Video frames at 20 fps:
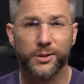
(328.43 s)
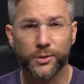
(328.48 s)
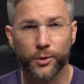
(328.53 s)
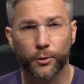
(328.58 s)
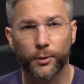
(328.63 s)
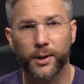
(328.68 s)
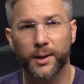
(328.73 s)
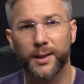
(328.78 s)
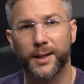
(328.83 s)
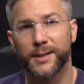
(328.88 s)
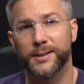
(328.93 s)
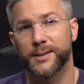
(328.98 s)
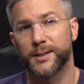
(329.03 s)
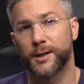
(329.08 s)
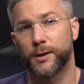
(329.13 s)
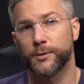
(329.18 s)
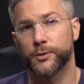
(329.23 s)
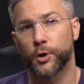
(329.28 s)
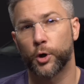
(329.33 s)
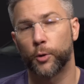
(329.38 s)
30 less
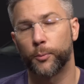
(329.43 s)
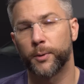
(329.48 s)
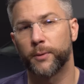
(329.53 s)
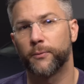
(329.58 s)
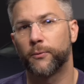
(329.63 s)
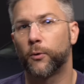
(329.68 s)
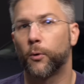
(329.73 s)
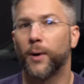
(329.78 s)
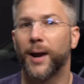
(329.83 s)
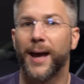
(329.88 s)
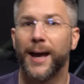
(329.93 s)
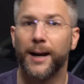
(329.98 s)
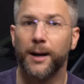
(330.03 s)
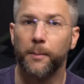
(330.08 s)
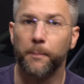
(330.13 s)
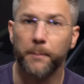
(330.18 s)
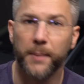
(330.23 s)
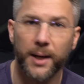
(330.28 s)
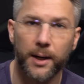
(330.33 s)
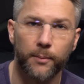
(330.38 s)
than I was hoping for at
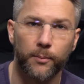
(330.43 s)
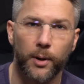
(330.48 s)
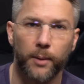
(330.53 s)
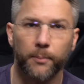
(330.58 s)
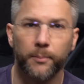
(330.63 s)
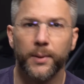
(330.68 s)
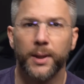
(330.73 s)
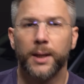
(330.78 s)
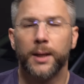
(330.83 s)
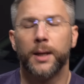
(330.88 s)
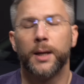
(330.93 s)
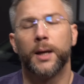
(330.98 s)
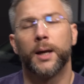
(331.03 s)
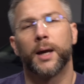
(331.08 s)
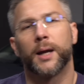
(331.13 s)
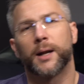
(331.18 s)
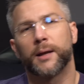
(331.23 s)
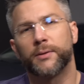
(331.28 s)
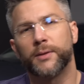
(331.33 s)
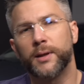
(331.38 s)
a minimum.
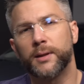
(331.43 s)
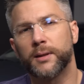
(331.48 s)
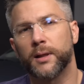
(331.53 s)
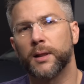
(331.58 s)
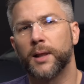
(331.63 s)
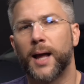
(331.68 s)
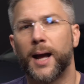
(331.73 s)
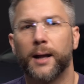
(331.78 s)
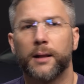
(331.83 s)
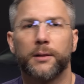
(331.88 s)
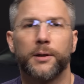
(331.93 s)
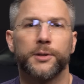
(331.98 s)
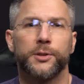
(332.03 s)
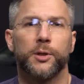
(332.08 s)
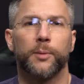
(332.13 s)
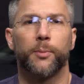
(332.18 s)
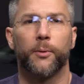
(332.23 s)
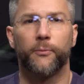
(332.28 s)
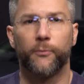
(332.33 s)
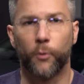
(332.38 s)
And I think the
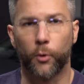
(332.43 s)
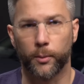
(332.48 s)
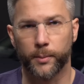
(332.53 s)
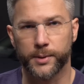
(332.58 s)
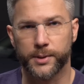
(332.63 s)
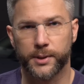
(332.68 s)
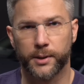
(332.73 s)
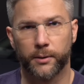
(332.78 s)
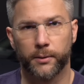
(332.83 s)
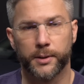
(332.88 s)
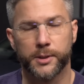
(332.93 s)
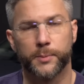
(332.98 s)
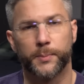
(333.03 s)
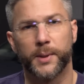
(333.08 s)
lackluster performance here is